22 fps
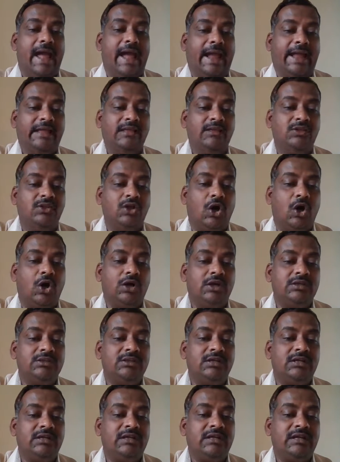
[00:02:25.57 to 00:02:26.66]
and the
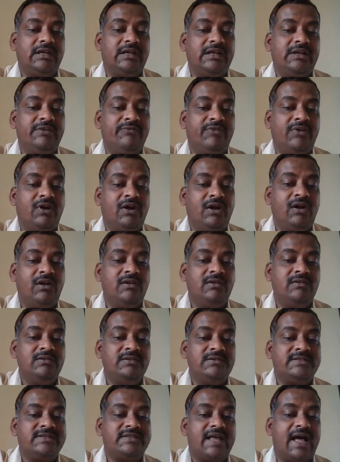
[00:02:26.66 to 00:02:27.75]
other
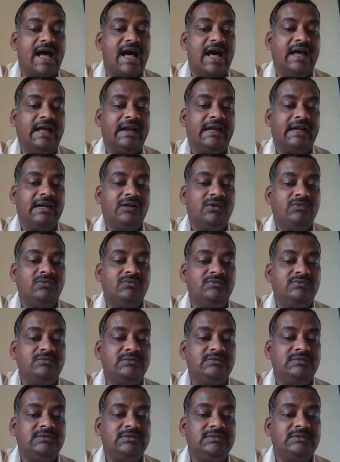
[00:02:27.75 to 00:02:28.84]
revolves
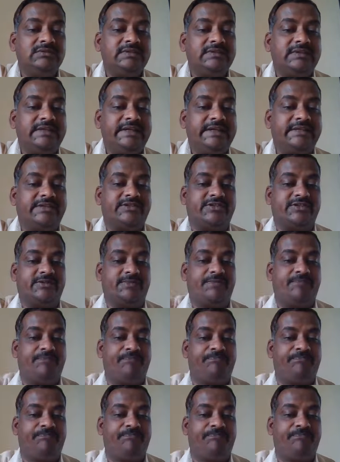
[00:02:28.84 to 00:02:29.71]
around it.